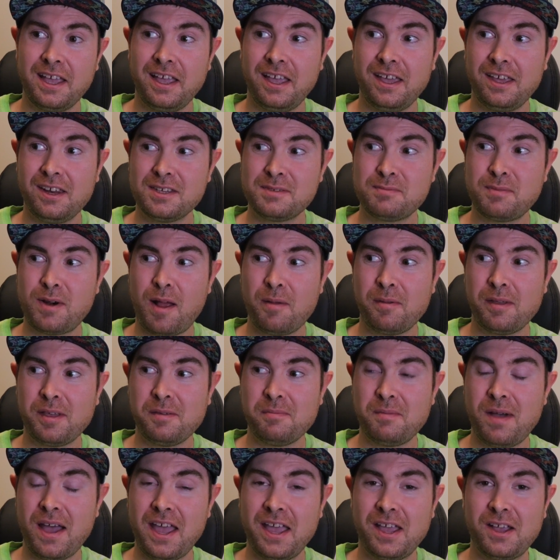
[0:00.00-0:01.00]
It is probably
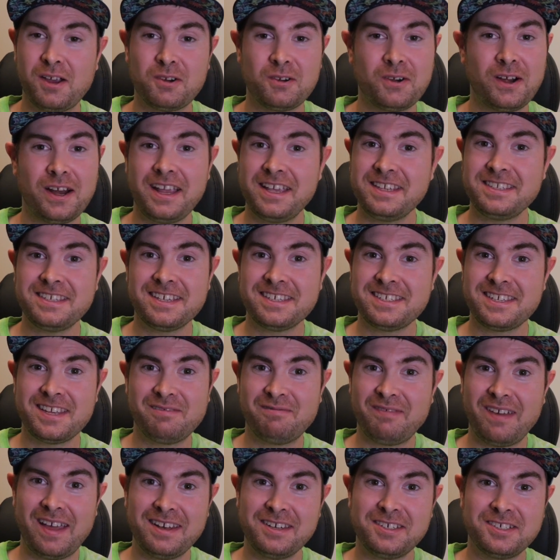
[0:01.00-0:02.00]
my craziest
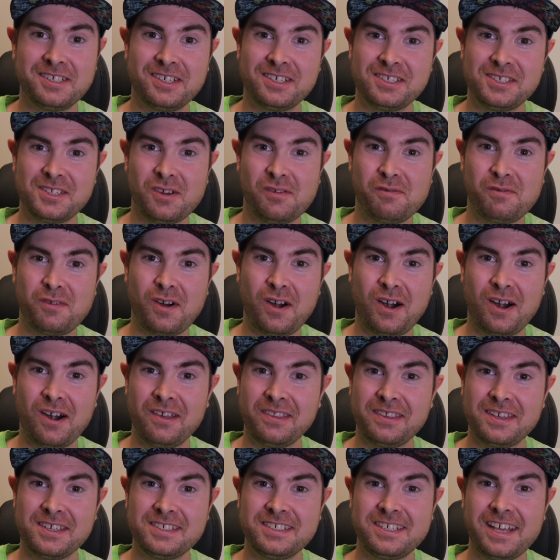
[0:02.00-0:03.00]
adventure so far
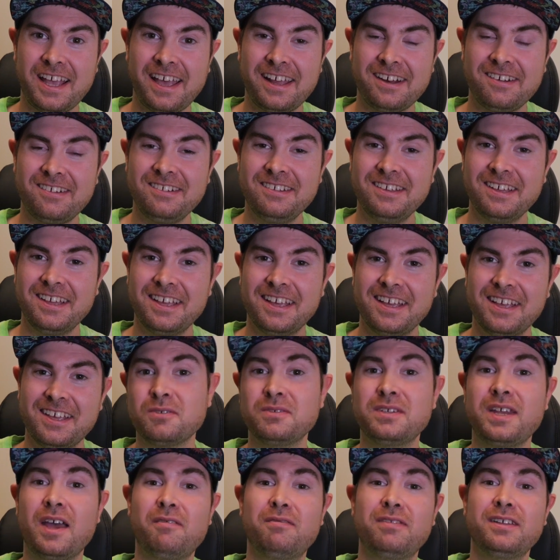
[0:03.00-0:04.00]
on this channel.
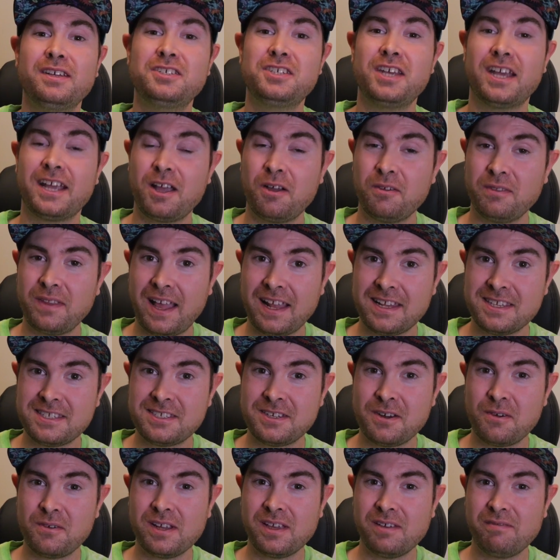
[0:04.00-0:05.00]
So definitely check out that
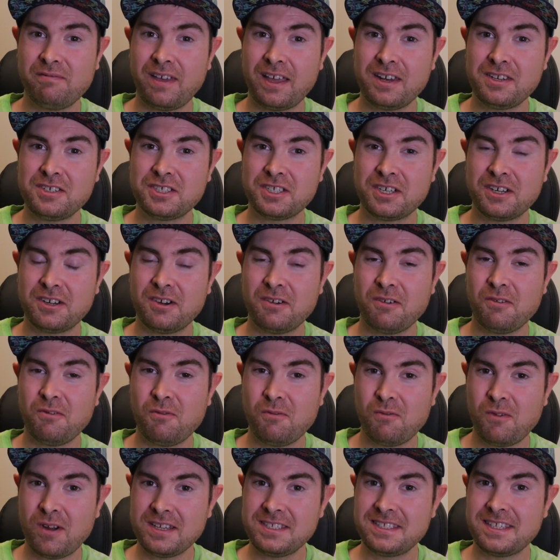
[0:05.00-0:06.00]
Stony Adventure
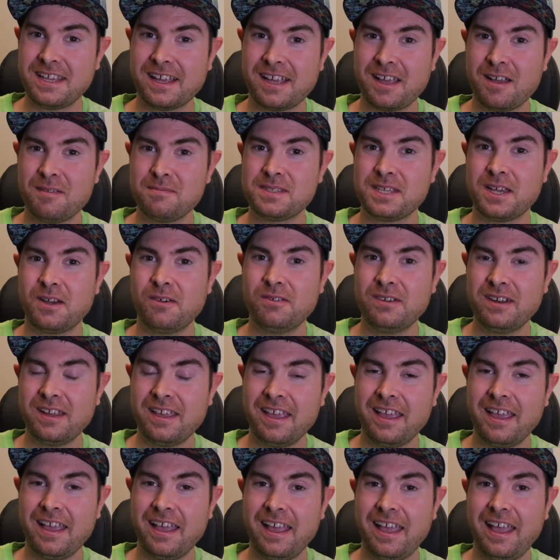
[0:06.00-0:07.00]
once that comes out.
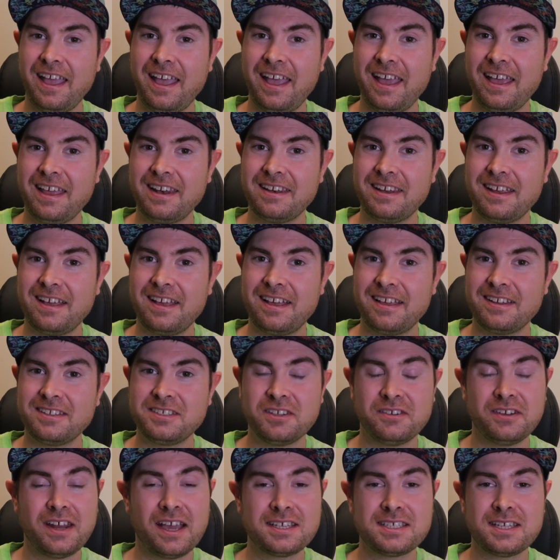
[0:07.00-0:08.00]
And uh,
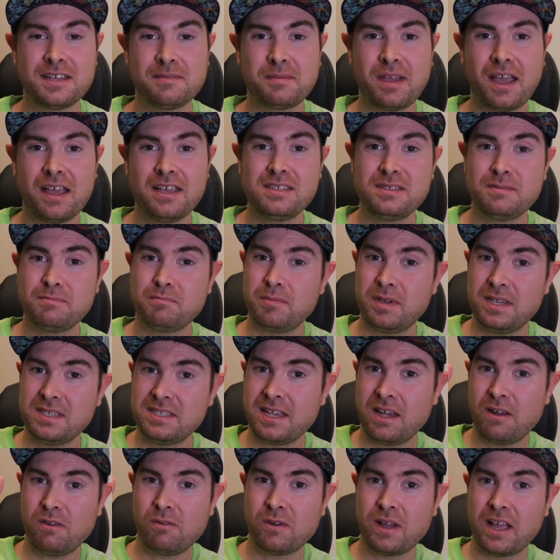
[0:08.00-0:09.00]
until next time, guys,
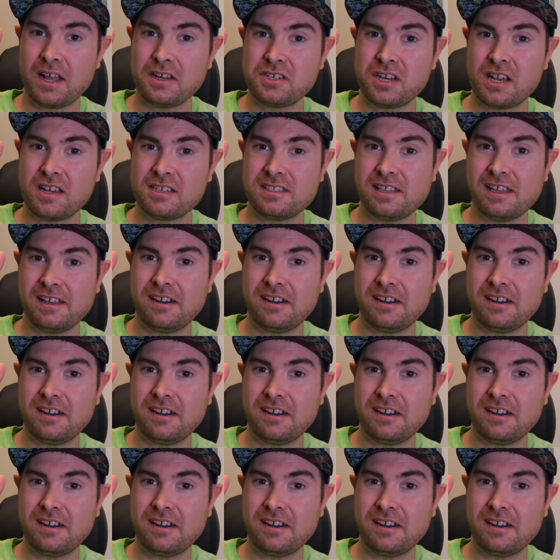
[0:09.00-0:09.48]
peace out, and we'll catch you guys